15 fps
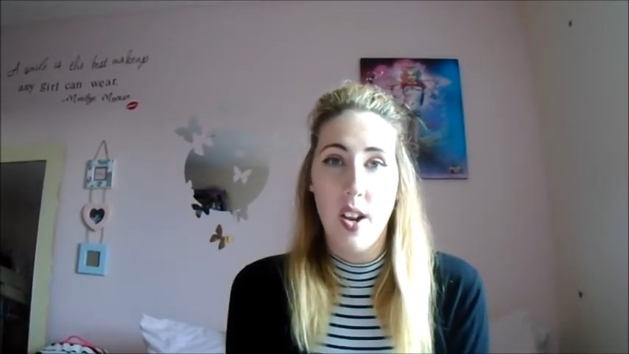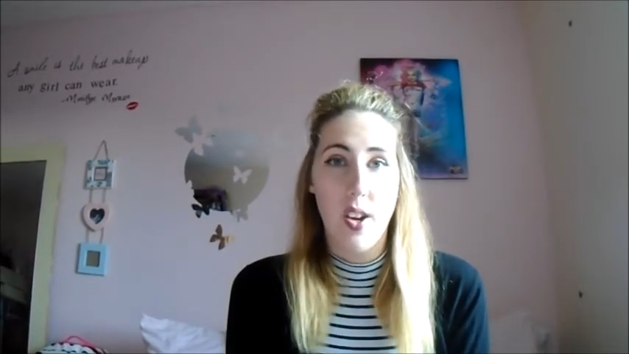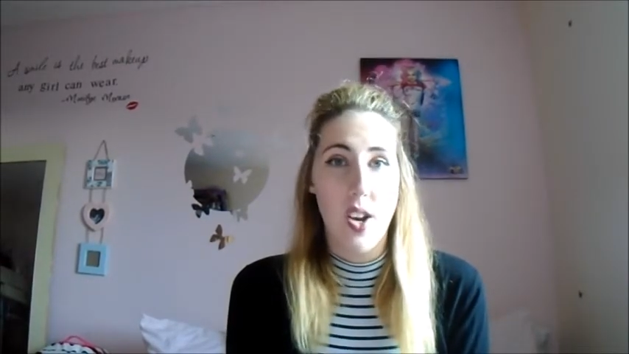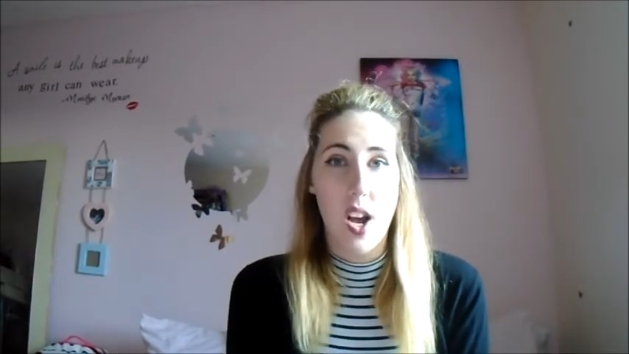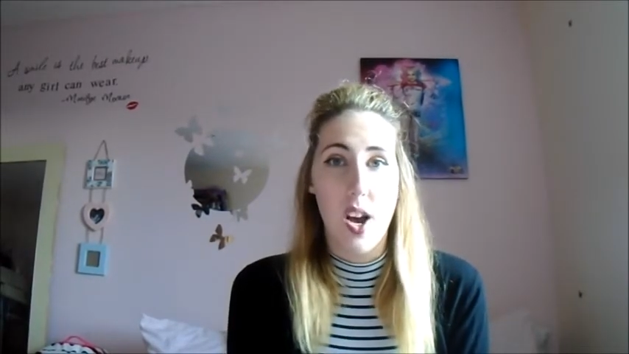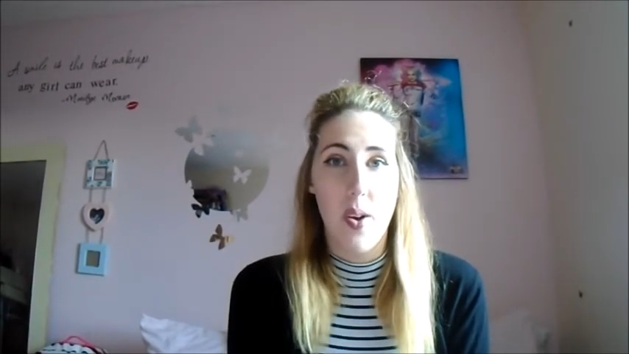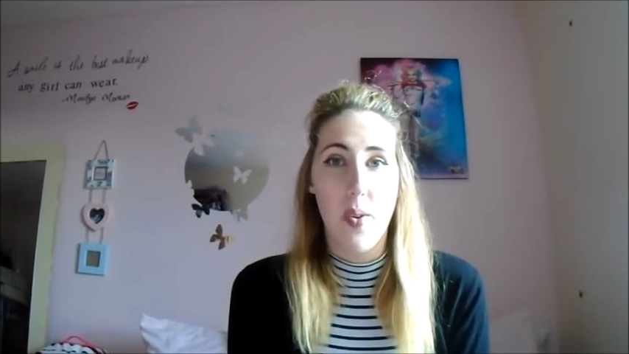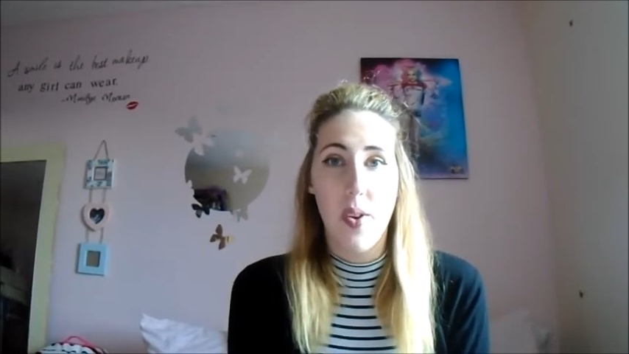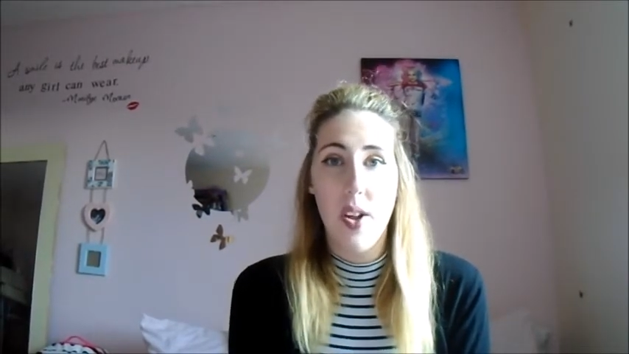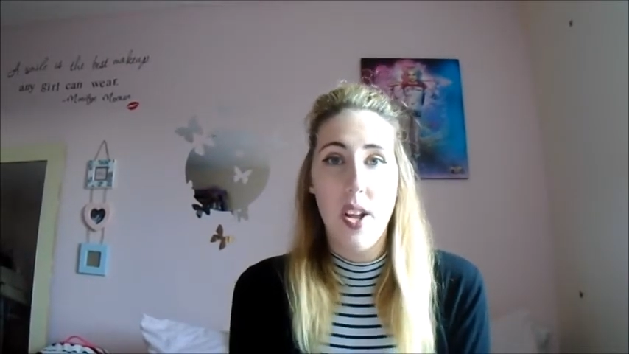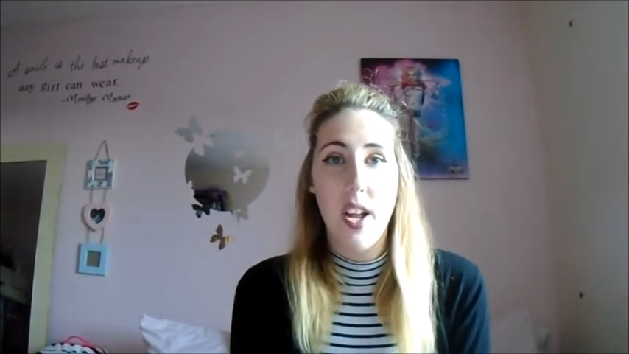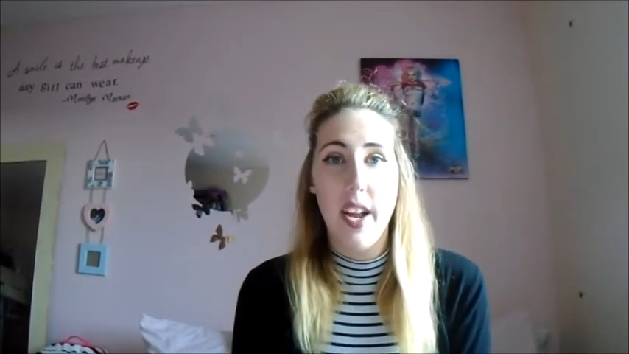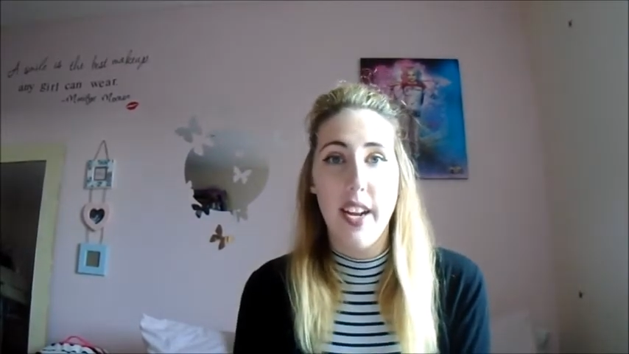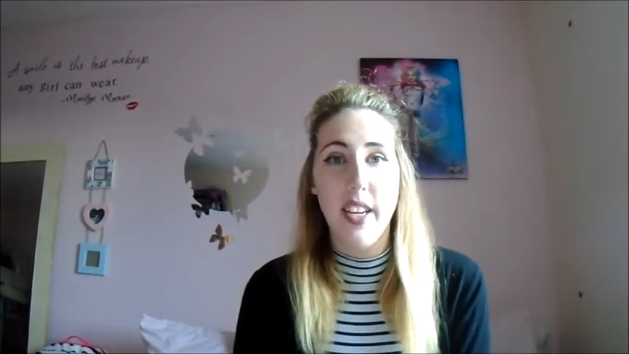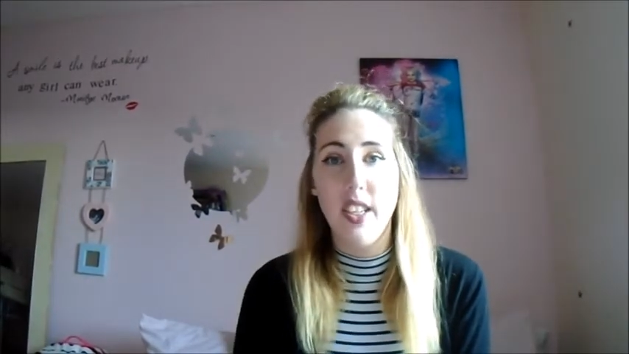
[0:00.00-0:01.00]
no.
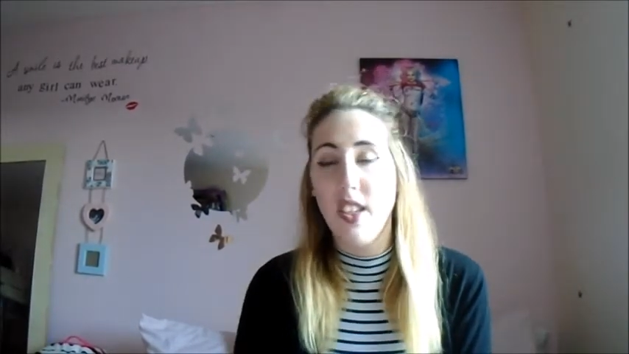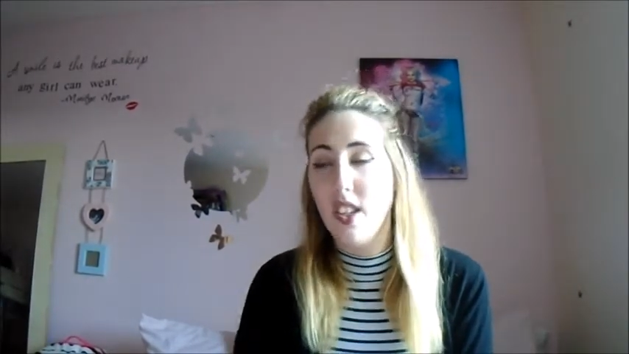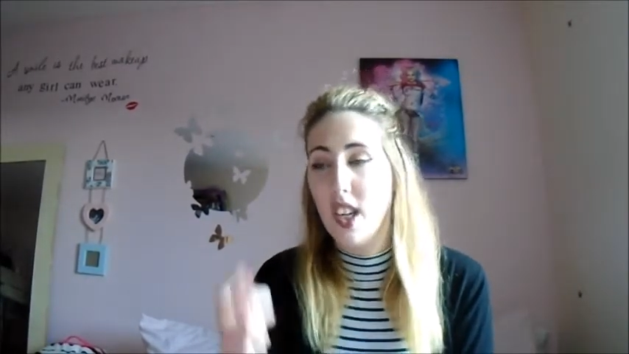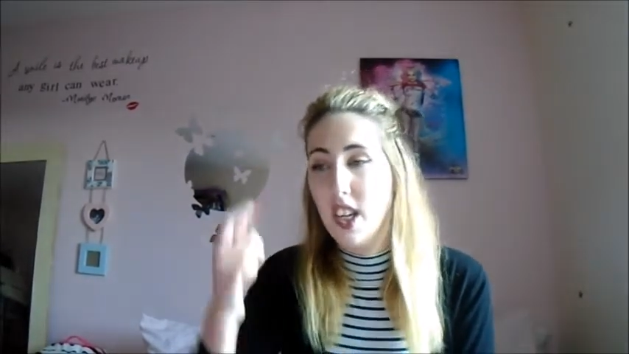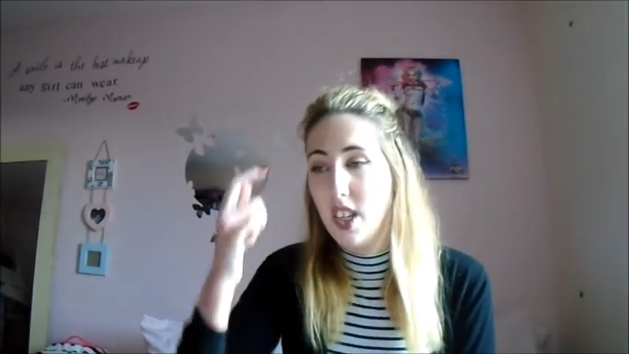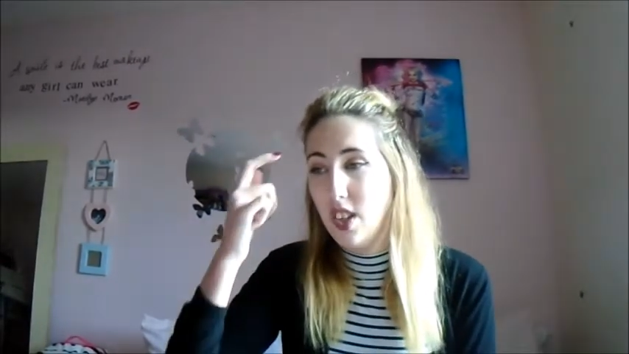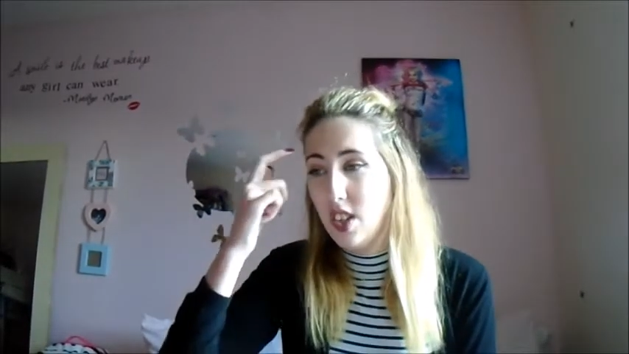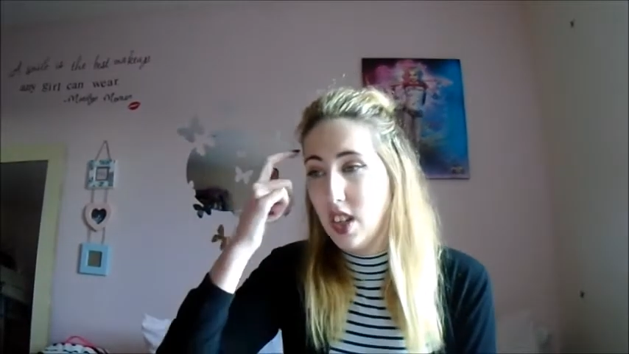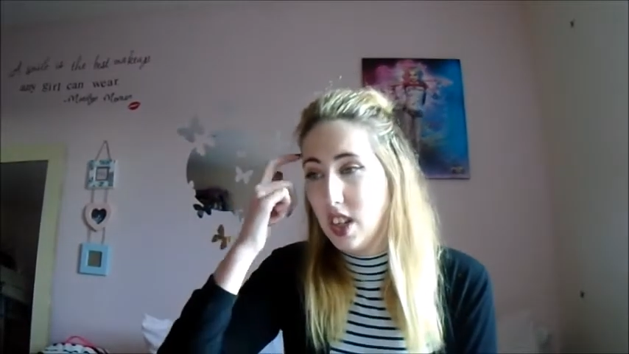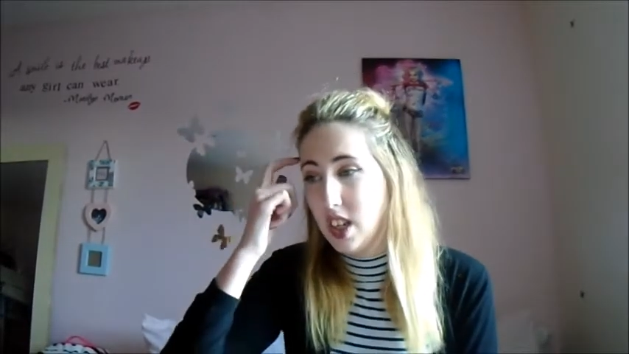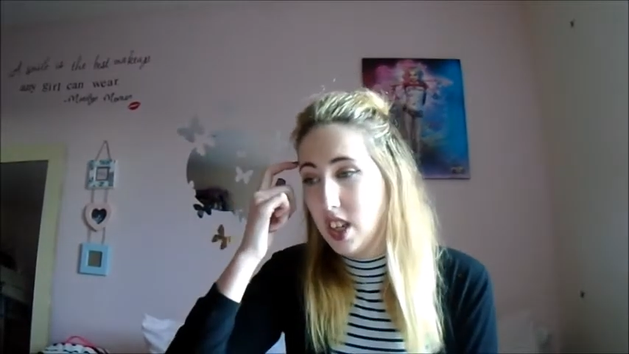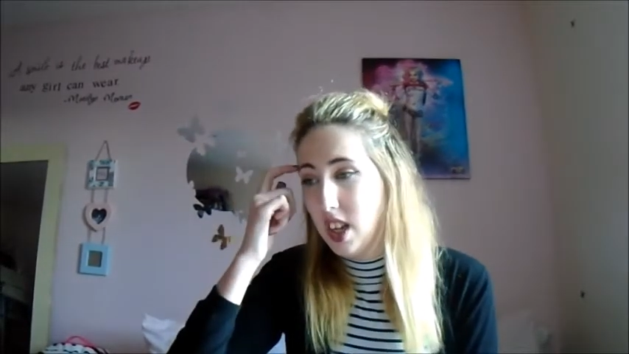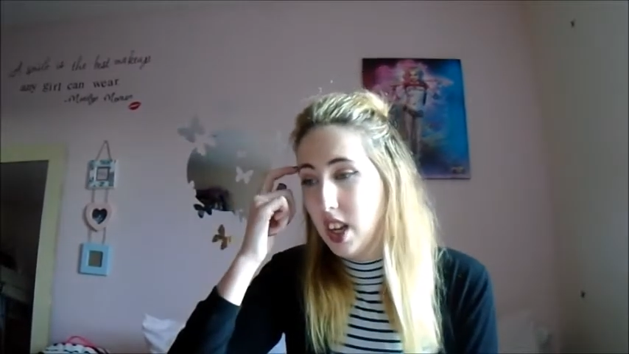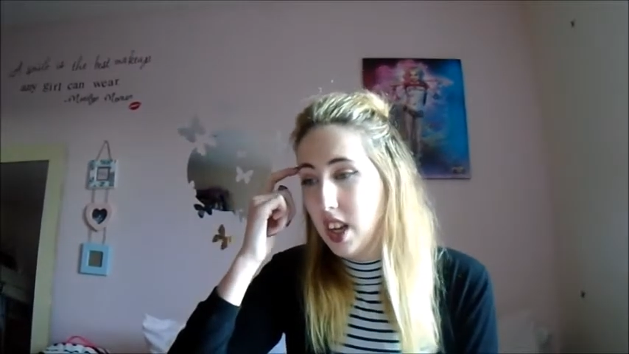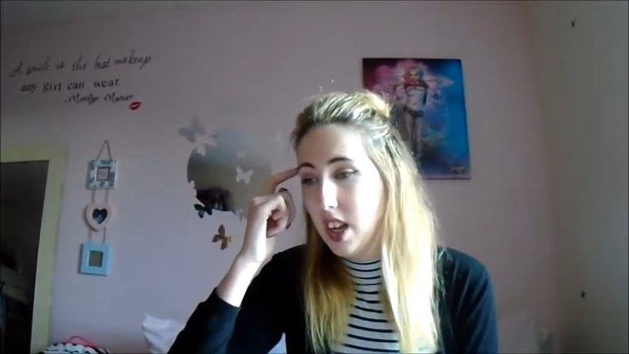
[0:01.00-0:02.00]
It
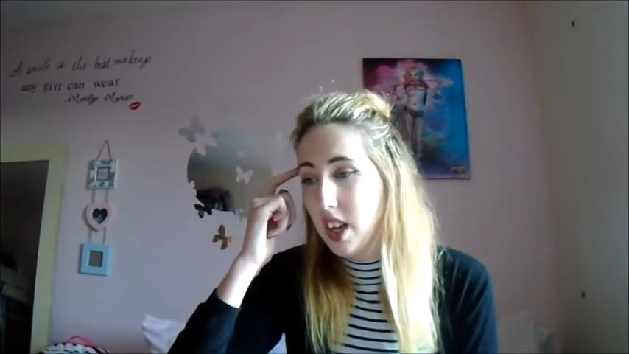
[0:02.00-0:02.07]
just